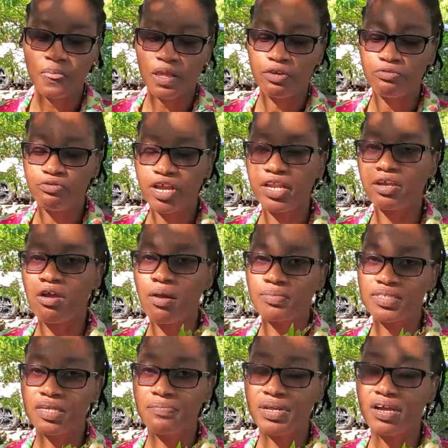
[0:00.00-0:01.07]
really comes
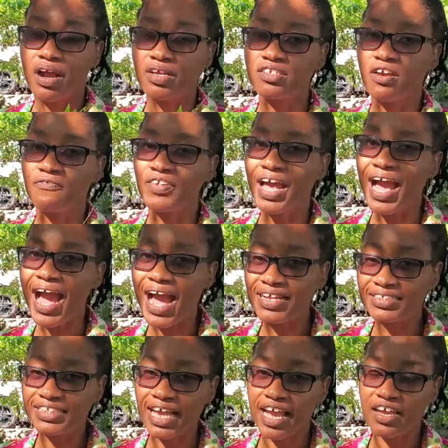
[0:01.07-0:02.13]
in because of the
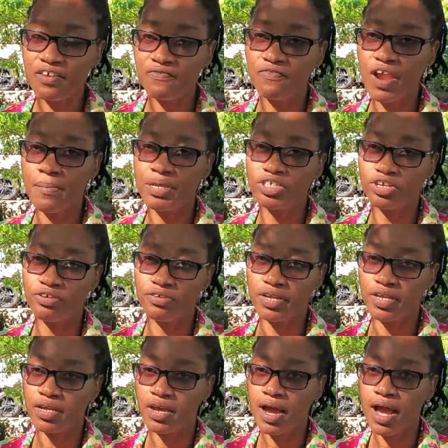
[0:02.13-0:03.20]
anti-inflammatory
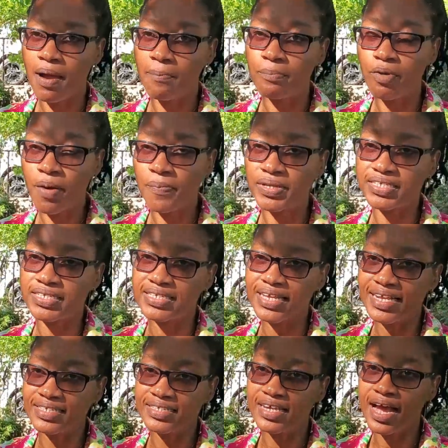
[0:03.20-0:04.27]
properties
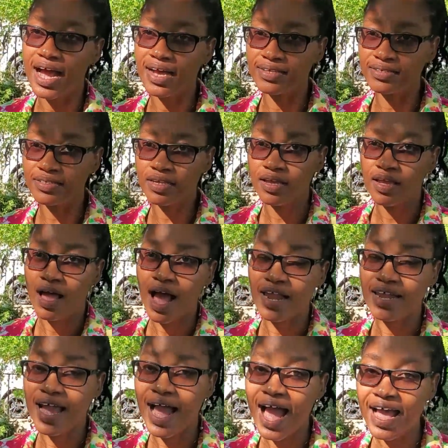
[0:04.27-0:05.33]
that it has and
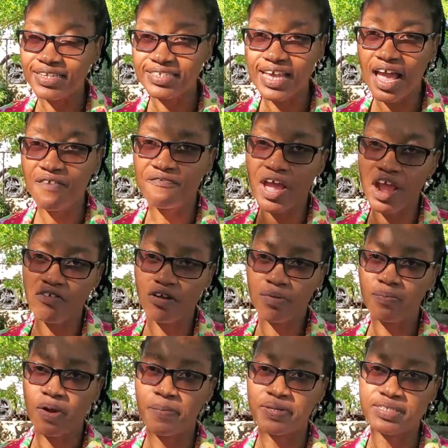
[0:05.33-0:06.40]
the antiviral
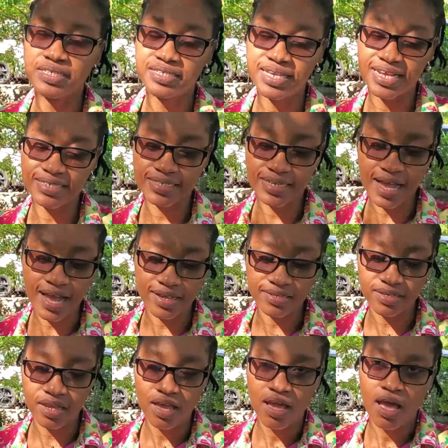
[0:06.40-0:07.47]
properties that it has.
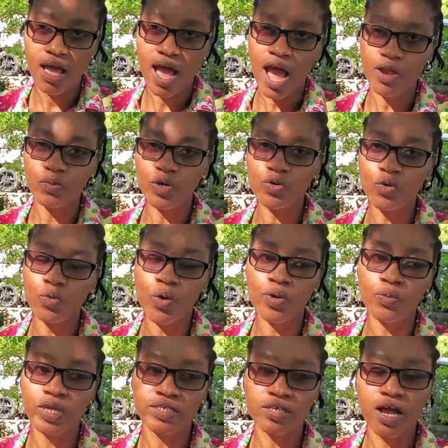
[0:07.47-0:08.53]
And we know when
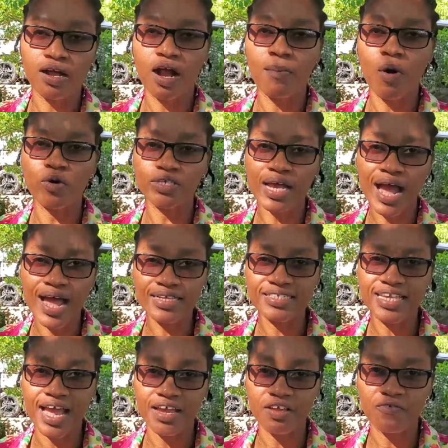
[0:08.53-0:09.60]
we talk about
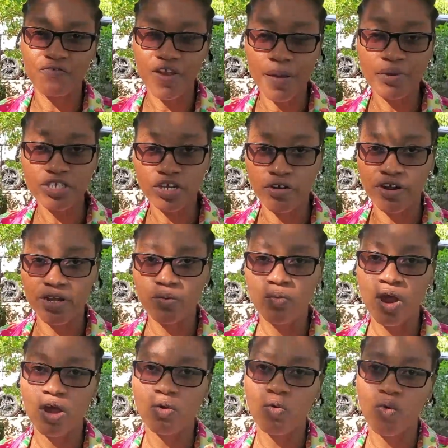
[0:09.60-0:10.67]
anti-inflammatory,
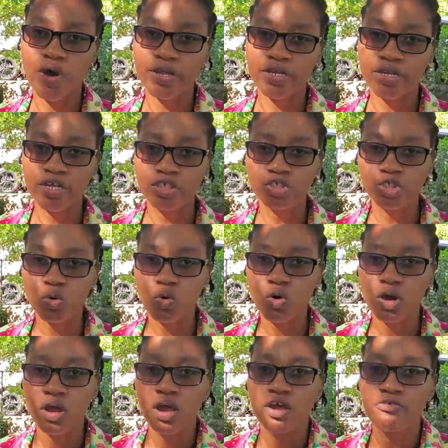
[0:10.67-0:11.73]
we're going into
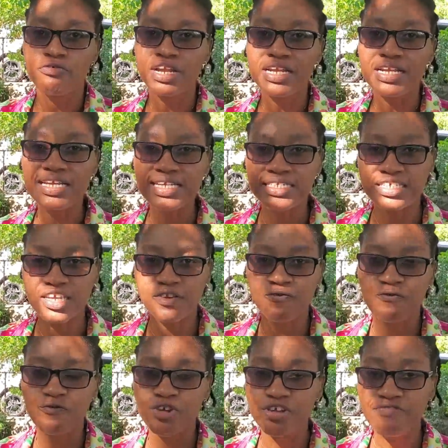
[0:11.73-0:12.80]
releasing
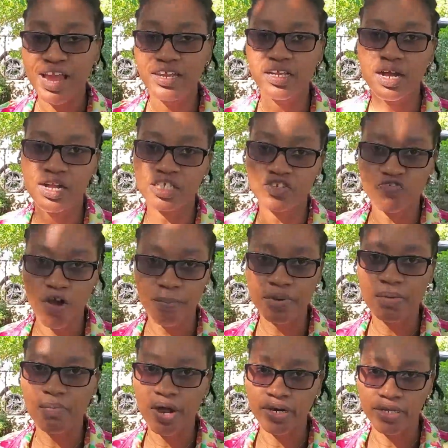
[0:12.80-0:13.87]
free radicals from the
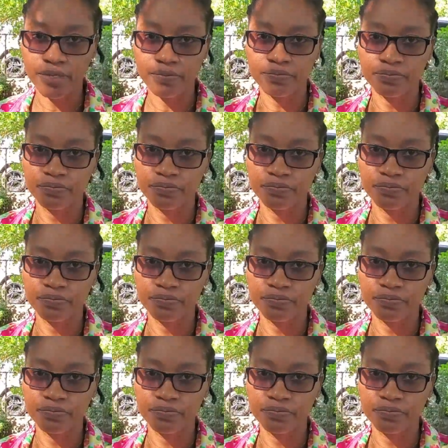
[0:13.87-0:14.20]
body,